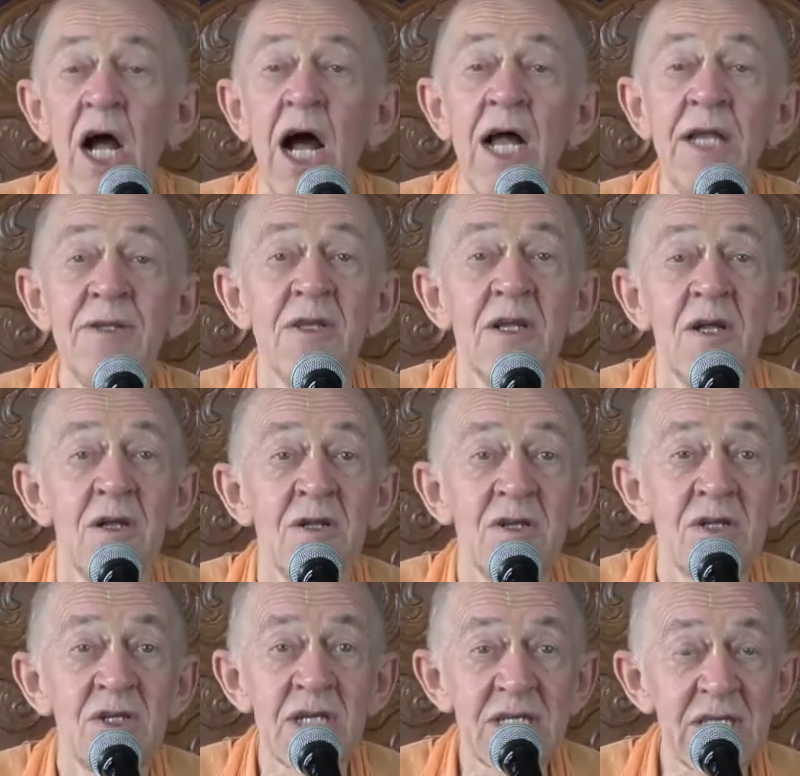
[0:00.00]
And
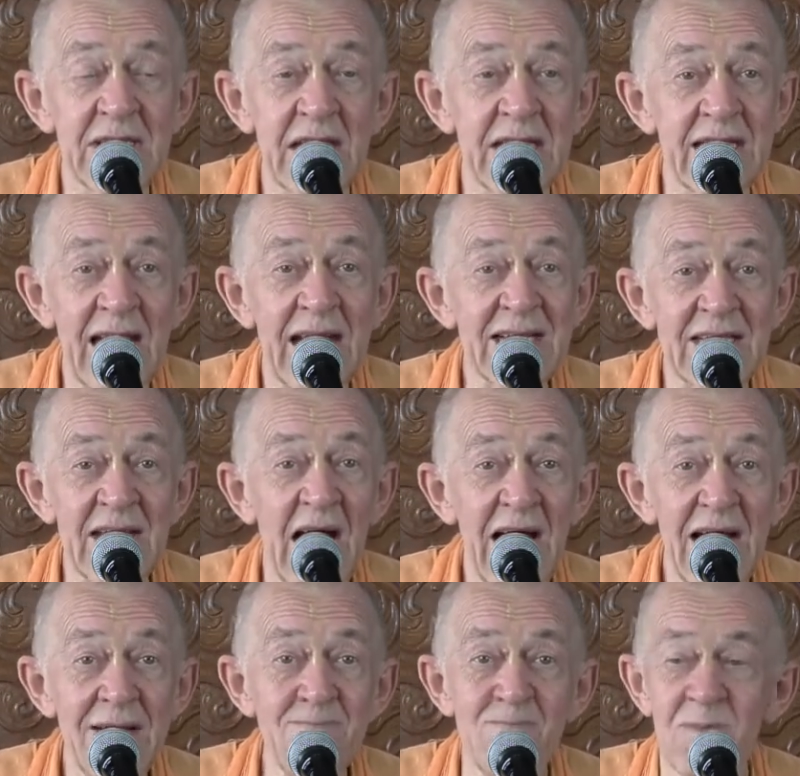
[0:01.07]
just at that
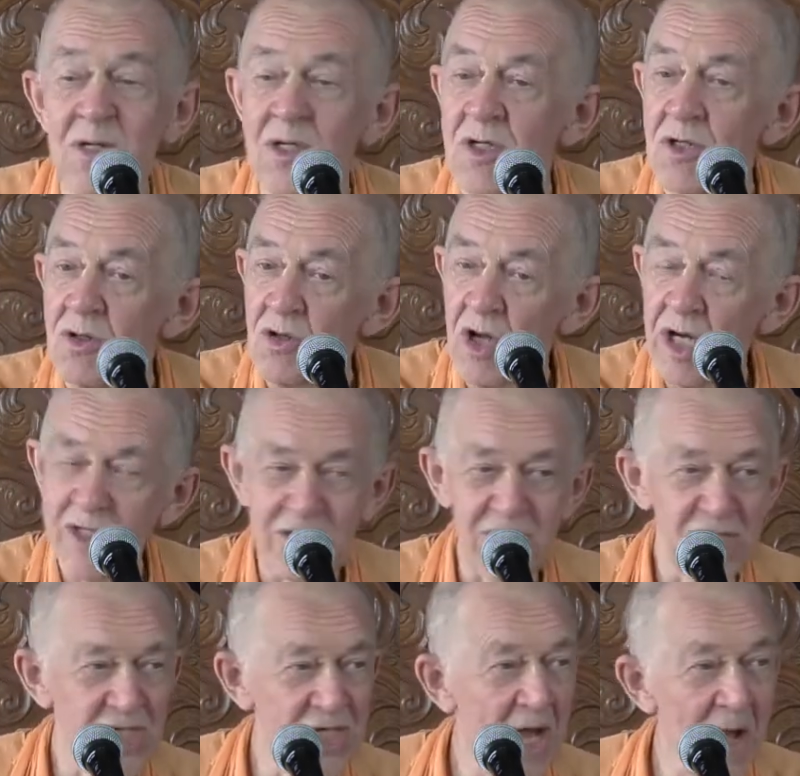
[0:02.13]
time, Lord
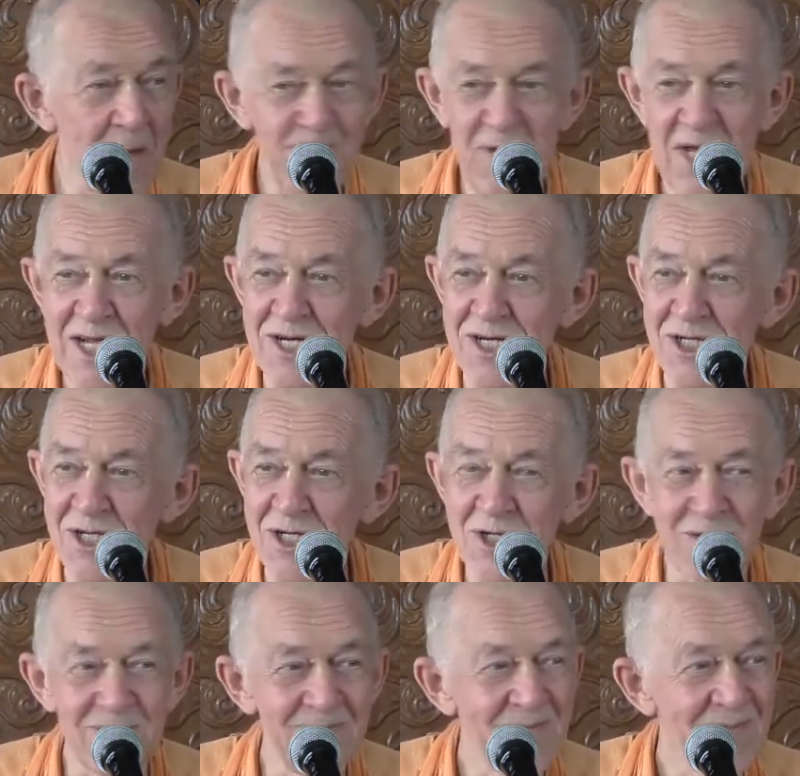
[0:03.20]
Krishna
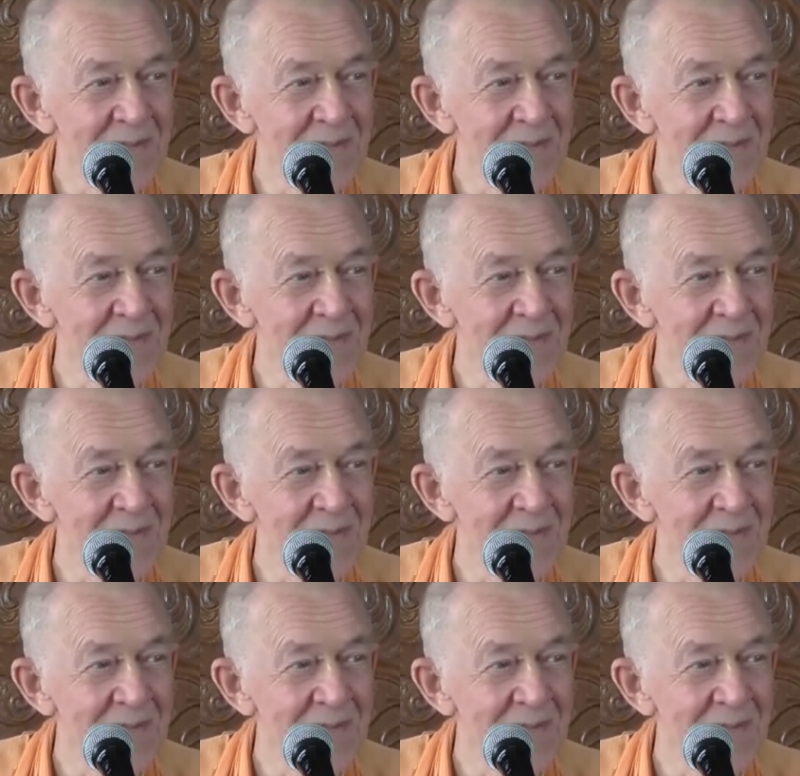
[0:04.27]
appears.